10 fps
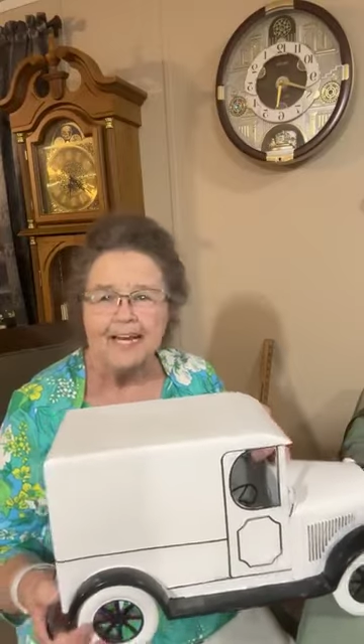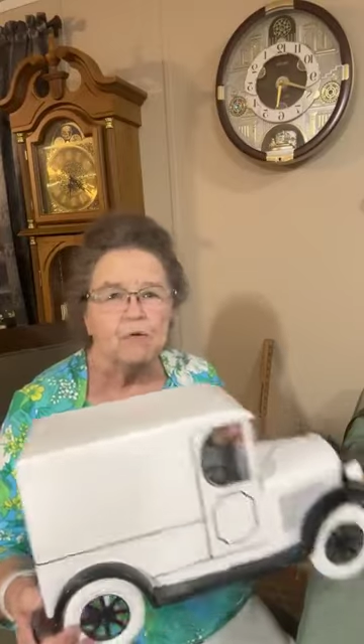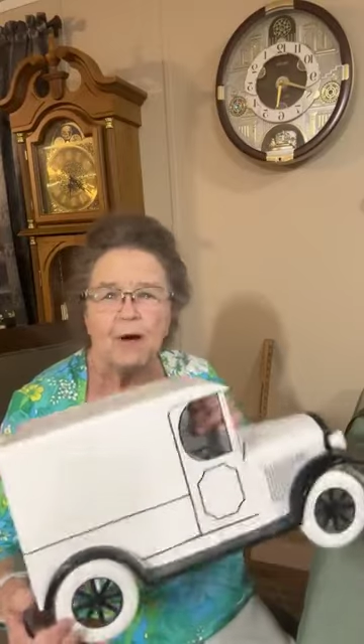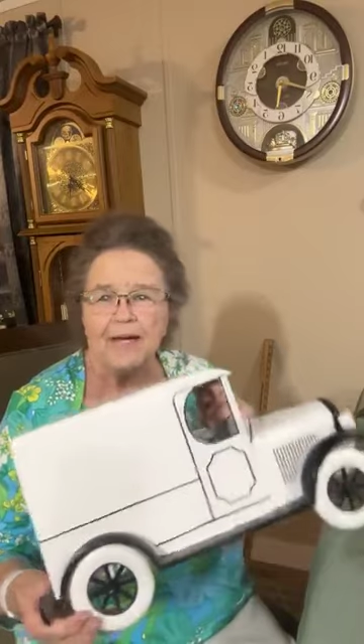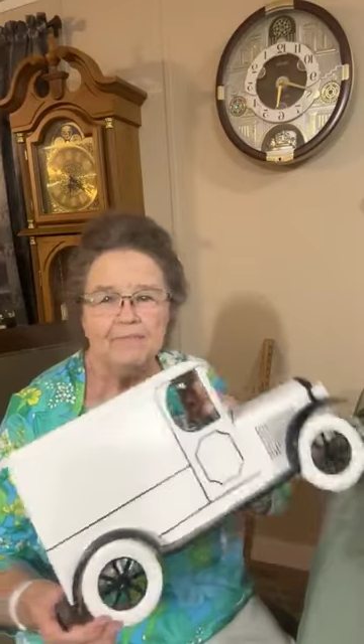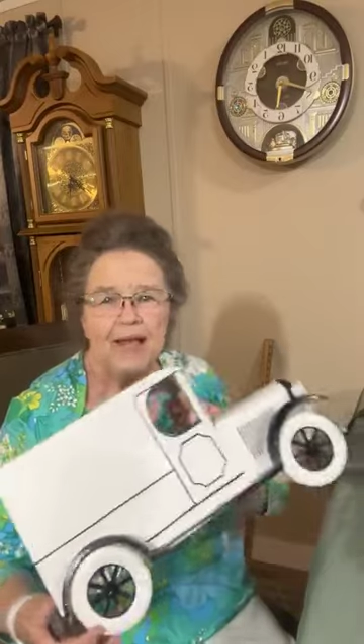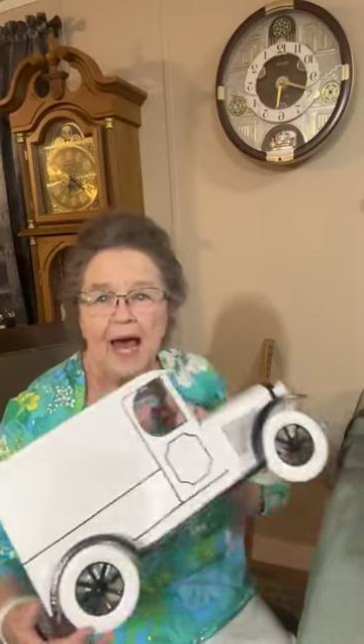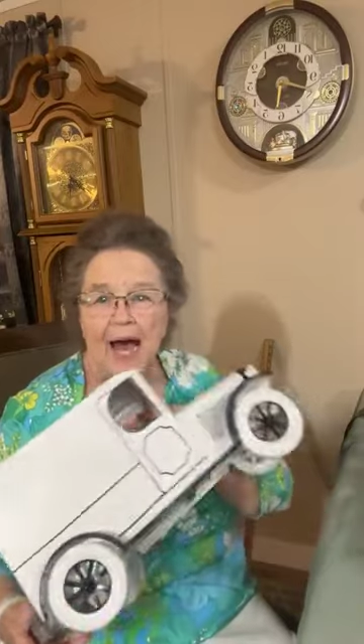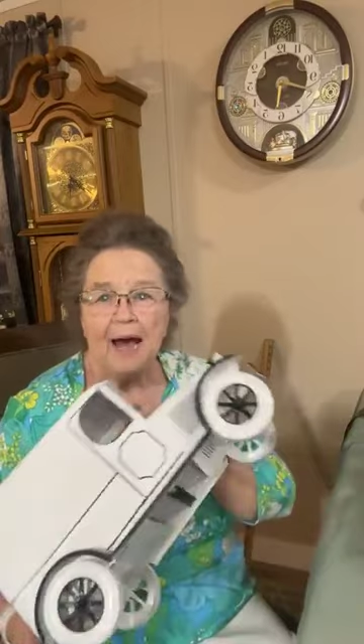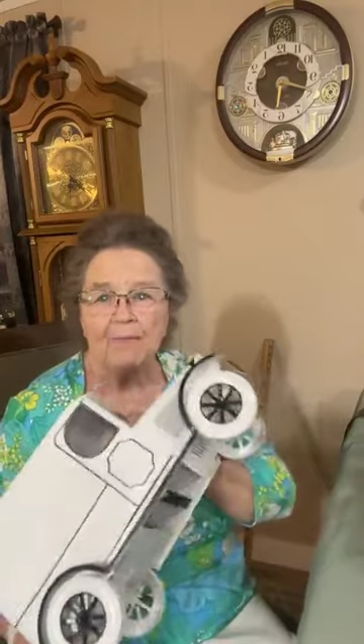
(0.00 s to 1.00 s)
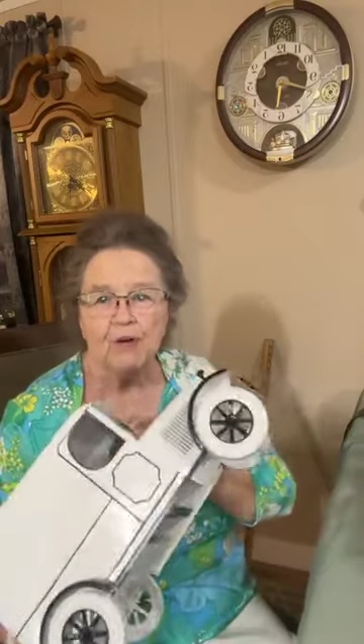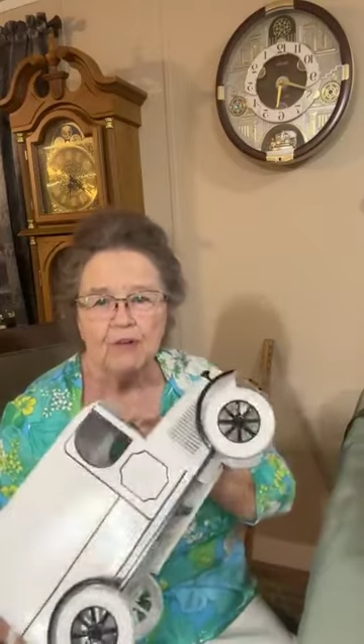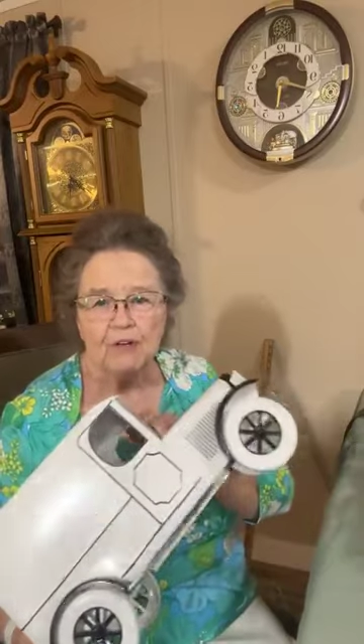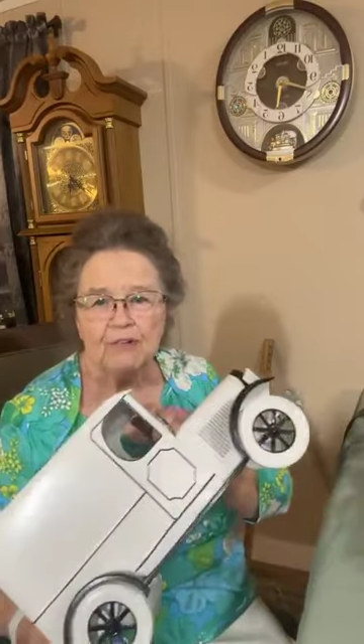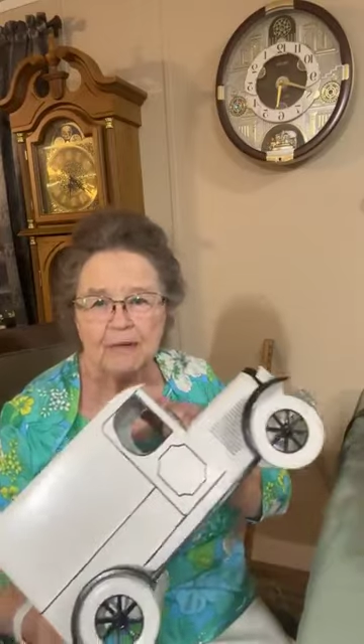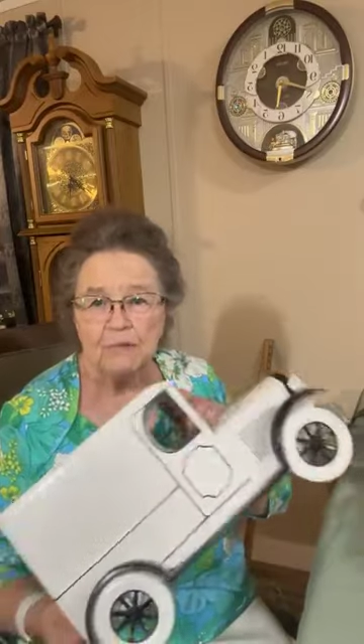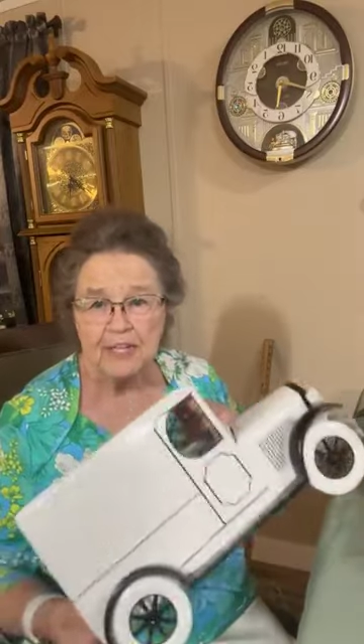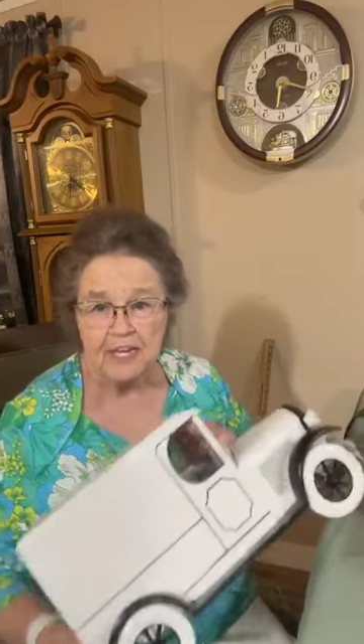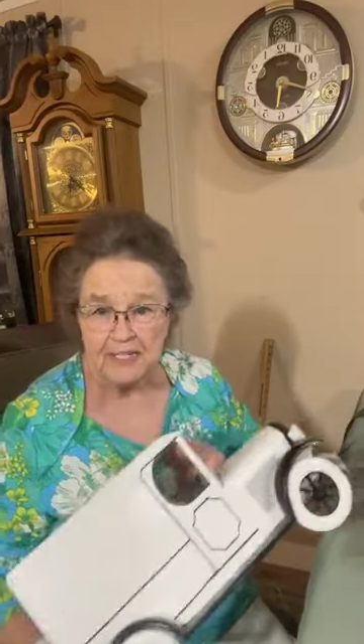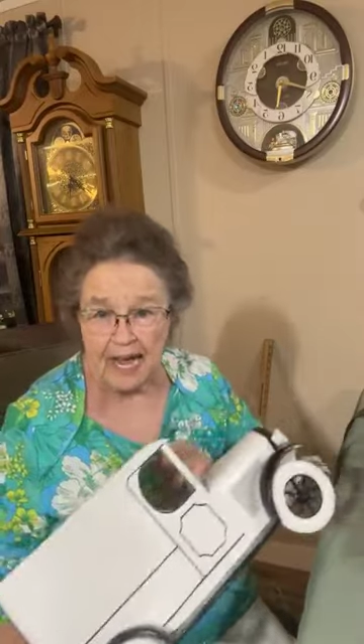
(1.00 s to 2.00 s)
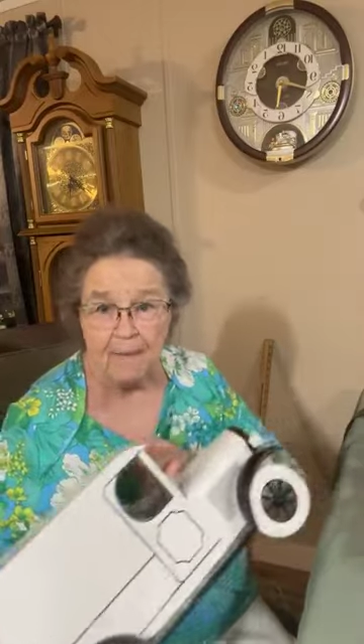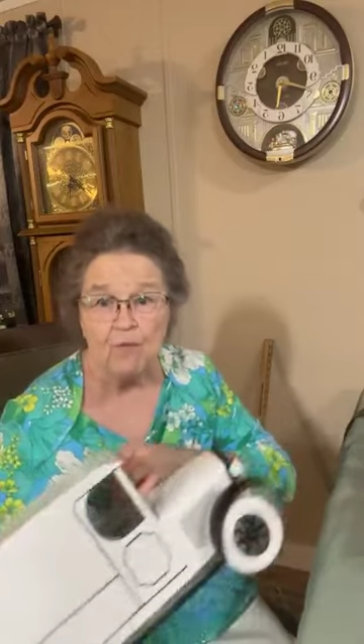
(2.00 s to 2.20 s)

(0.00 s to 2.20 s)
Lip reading: anyway, I'm going to do something with this.